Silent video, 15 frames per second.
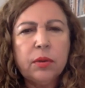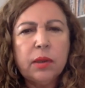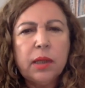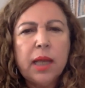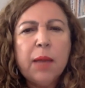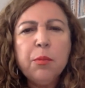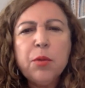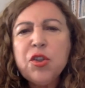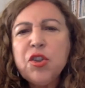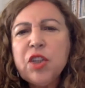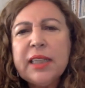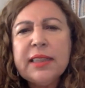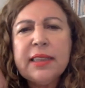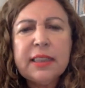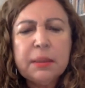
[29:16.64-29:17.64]
And when
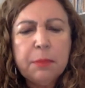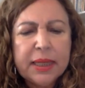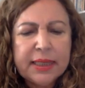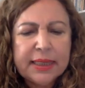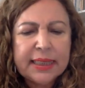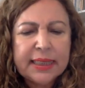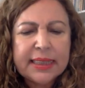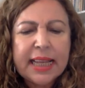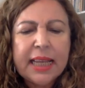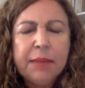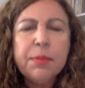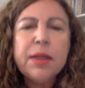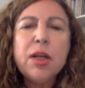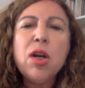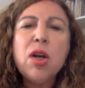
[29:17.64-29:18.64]
Jesus makes a
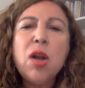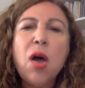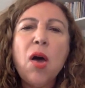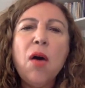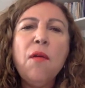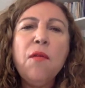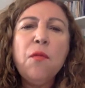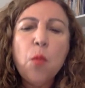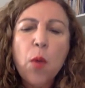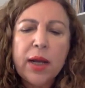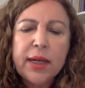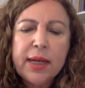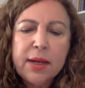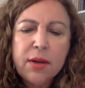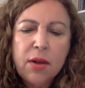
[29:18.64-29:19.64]
statement, love one
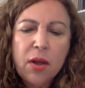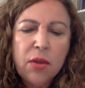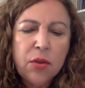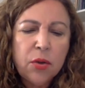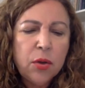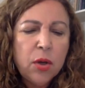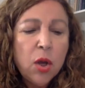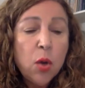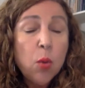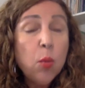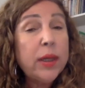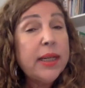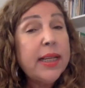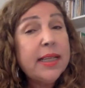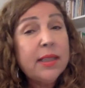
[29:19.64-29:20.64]
another, what
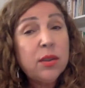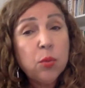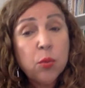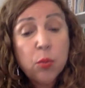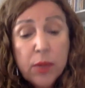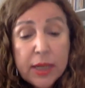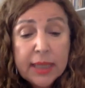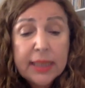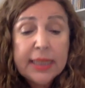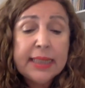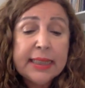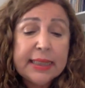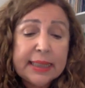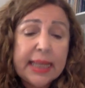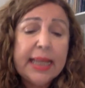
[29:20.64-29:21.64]
he is really
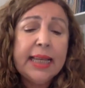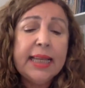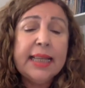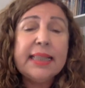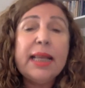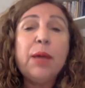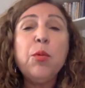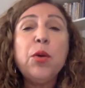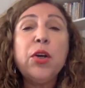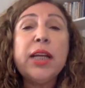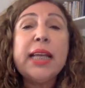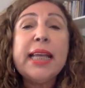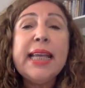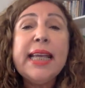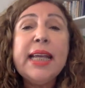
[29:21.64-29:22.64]
saying that we're
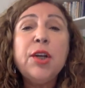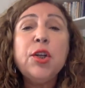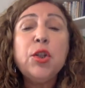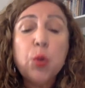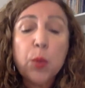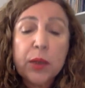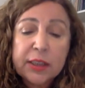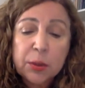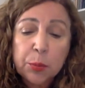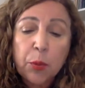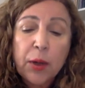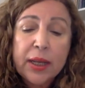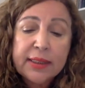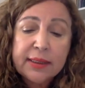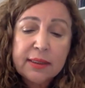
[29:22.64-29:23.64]
here to
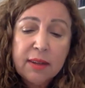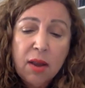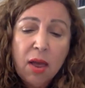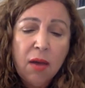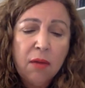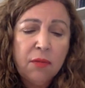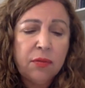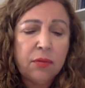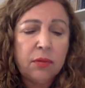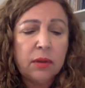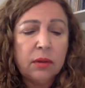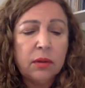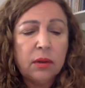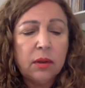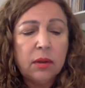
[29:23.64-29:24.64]
express love.
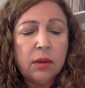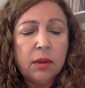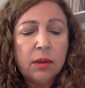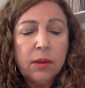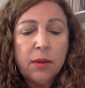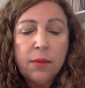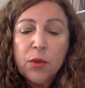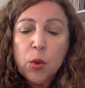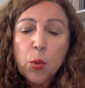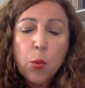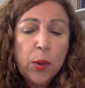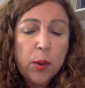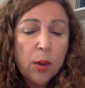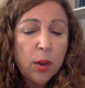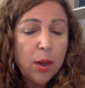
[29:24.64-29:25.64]

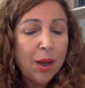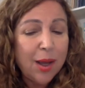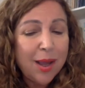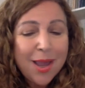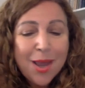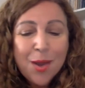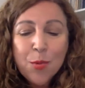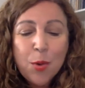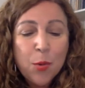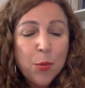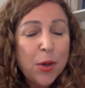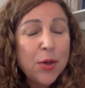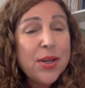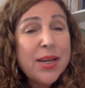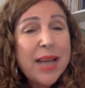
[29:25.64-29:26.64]
When
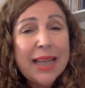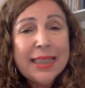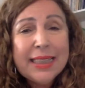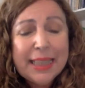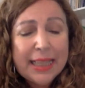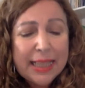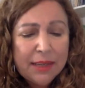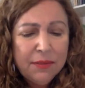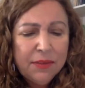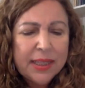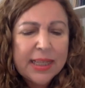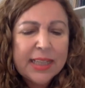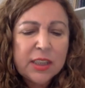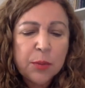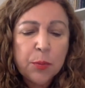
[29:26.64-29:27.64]
we're not giving
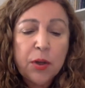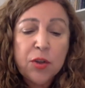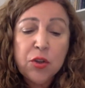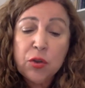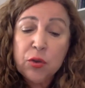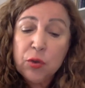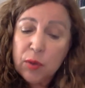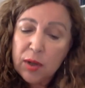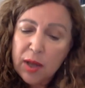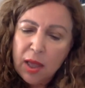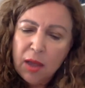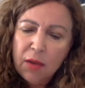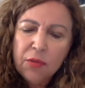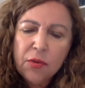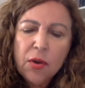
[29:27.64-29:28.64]
expression to
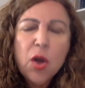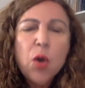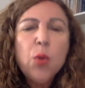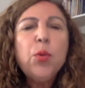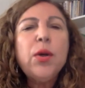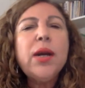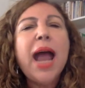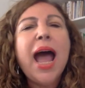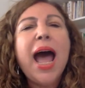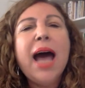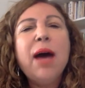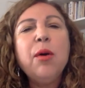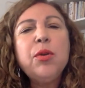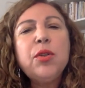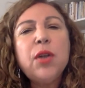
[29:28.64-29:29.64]
love, we're
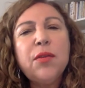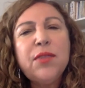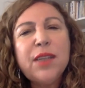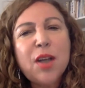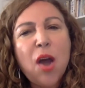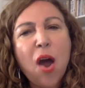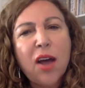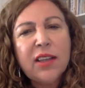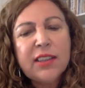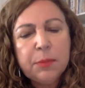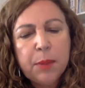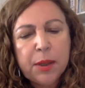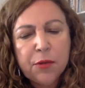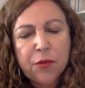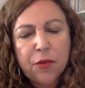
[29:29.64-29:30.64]
out of the
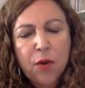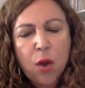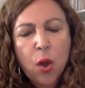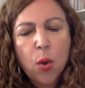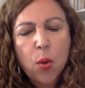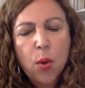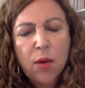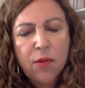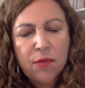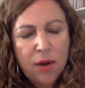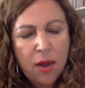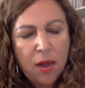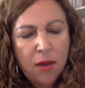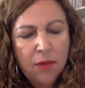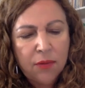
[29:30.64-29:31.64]
cosmic flow of
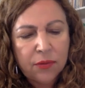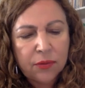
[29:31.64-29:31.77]
love.